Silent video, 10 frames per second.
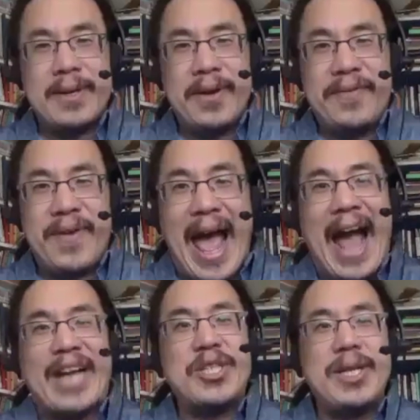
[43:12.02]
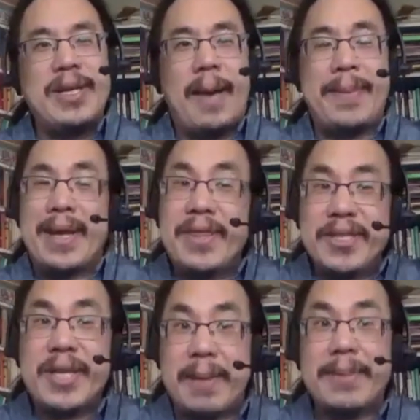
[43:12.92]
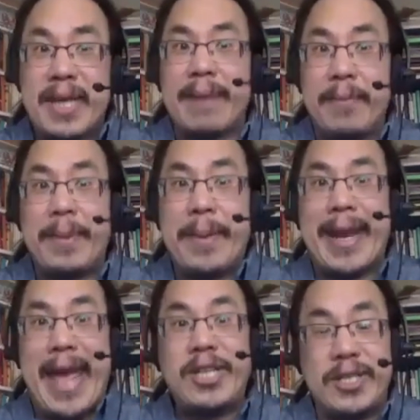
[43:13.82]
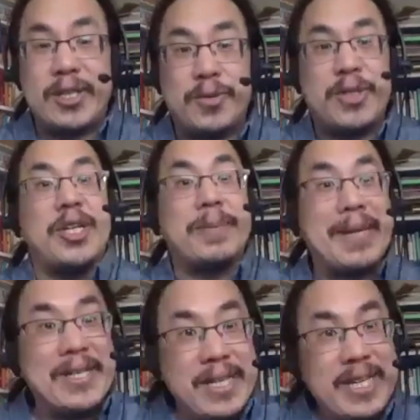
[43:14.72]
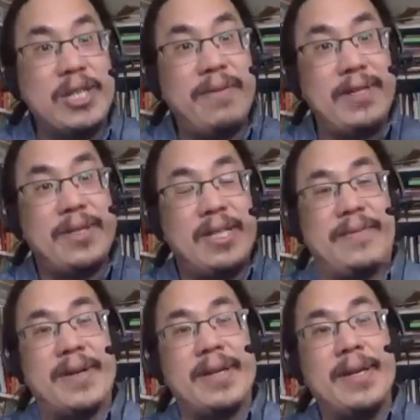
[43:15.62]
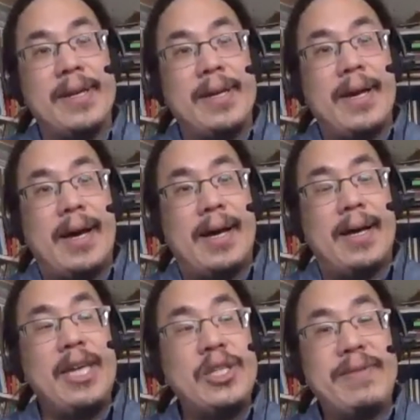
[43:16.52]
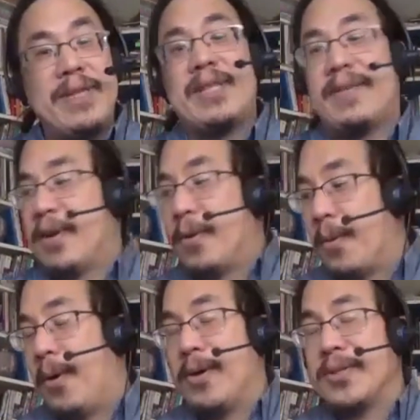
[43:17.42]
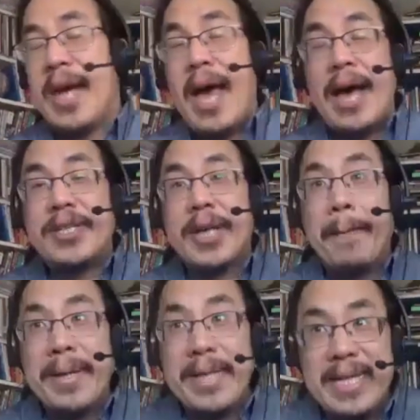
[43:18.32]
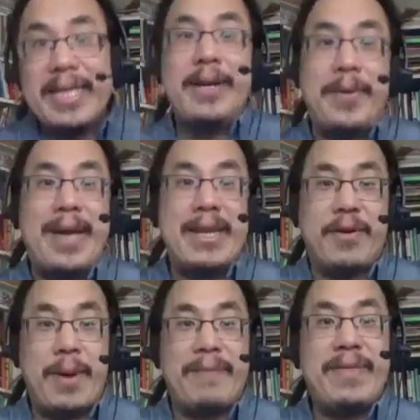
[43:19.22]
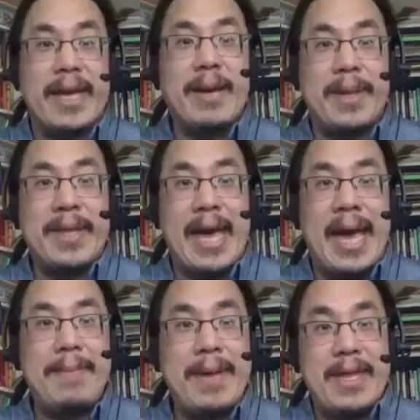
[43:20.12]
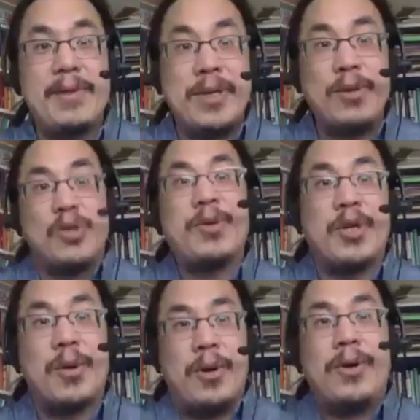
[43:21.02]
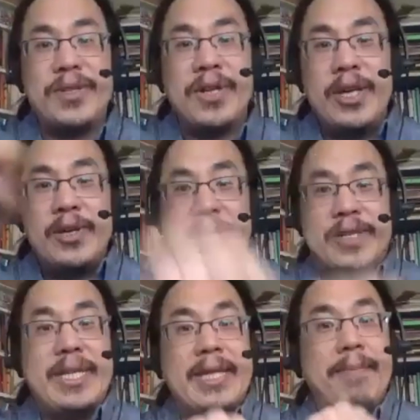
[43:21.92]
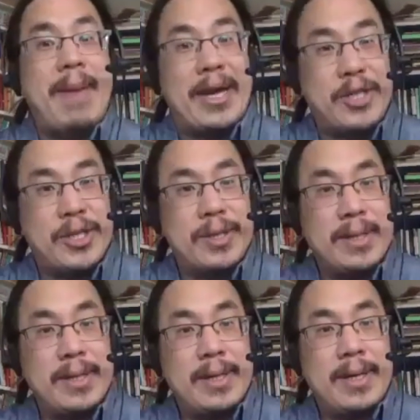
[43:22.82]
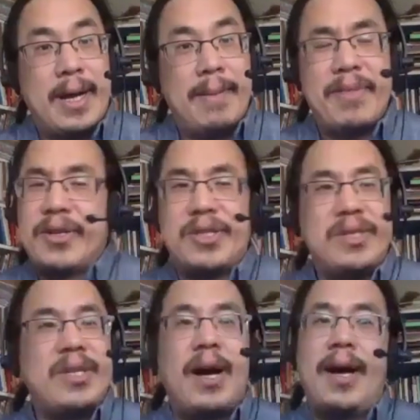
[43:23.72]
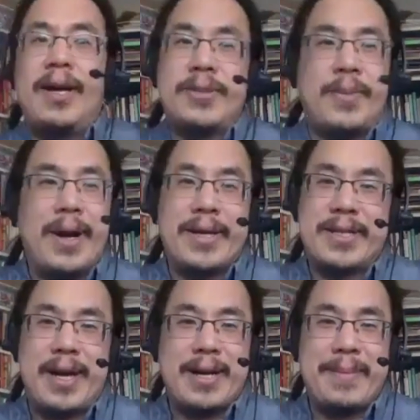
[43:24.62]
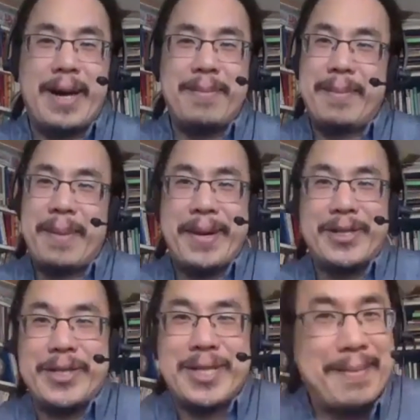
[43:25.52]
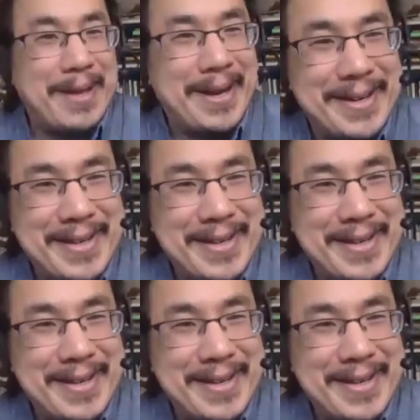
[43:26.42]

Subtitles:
for actually, I mean, and this game is a game for me about agency switching, because each of these different roles has a completely different way of thinking about the game. And then when you switch roles, you get to see the mesh. There's tons more I could talk about, but maybe I should stop there.